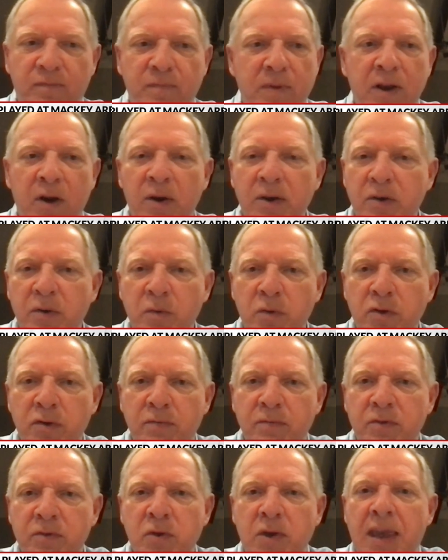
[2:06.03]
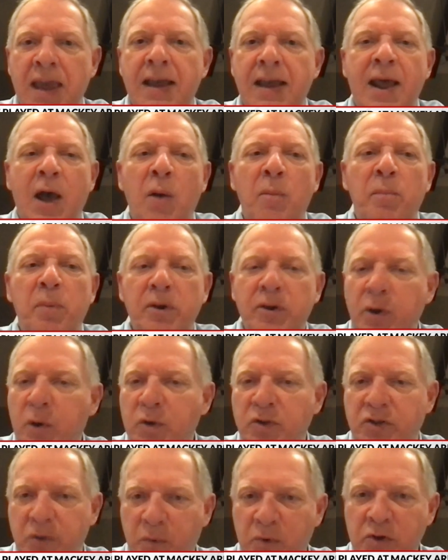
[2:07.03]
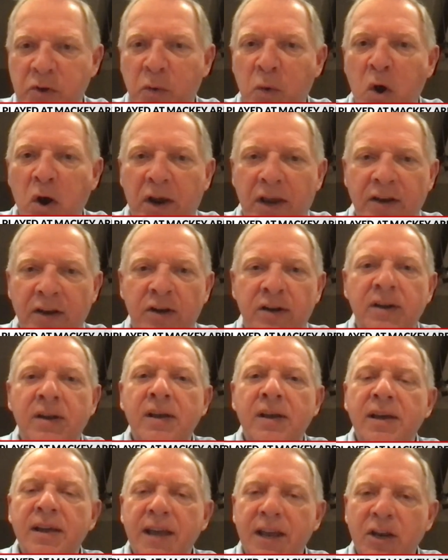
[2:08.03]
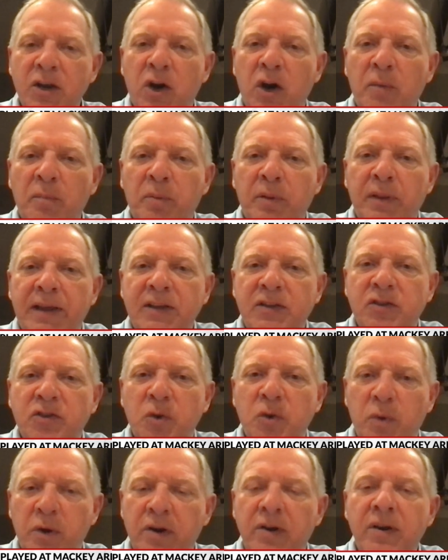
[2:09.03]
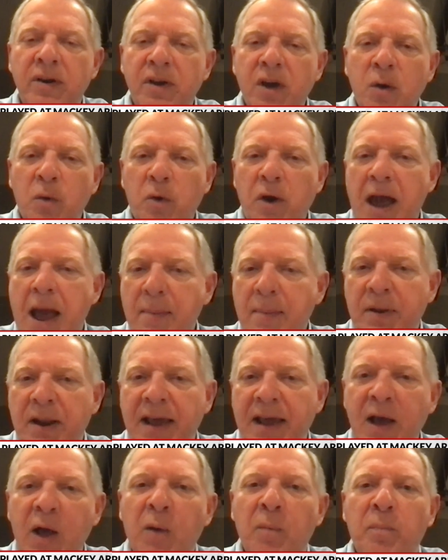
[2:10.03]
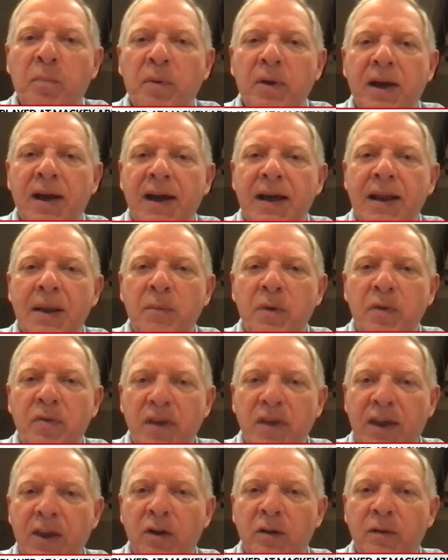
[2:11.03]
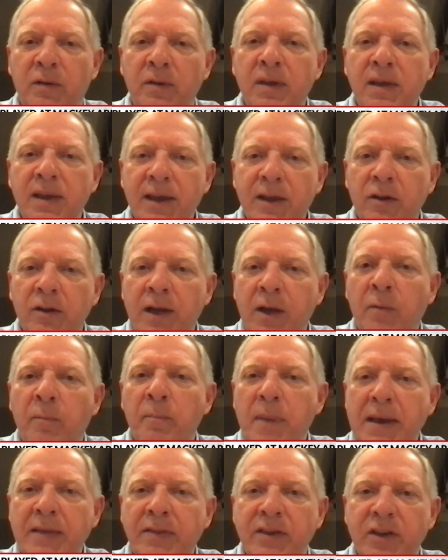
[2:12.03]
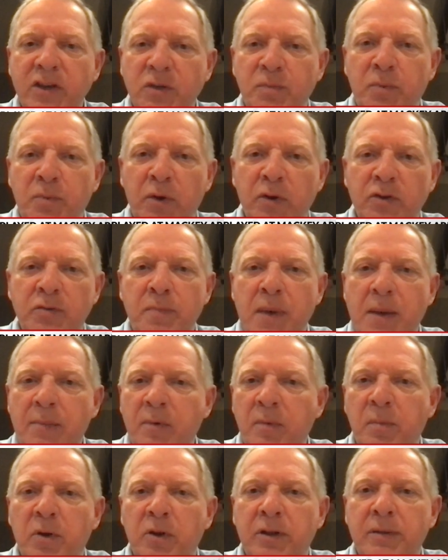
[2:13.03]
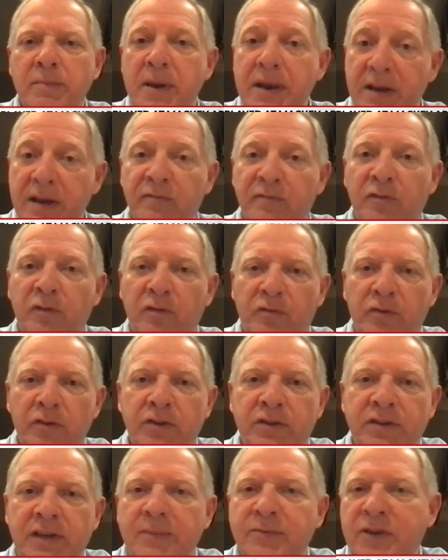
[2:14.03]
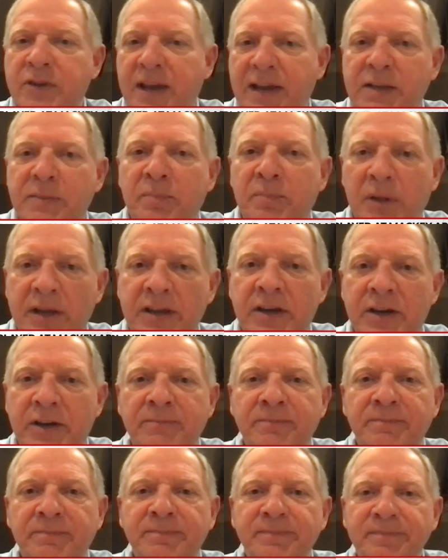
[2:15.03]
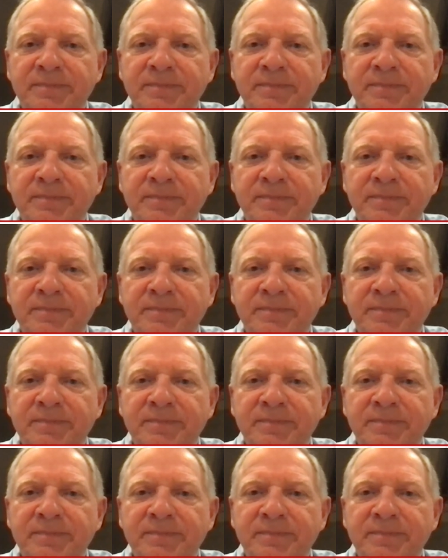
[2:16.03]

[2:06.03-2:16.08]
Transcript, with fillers: you can't help but notice it when you walk into our place. So we're happy to help, and we think it'll help make the experience memorable and meaningful for the teams that get to play here. And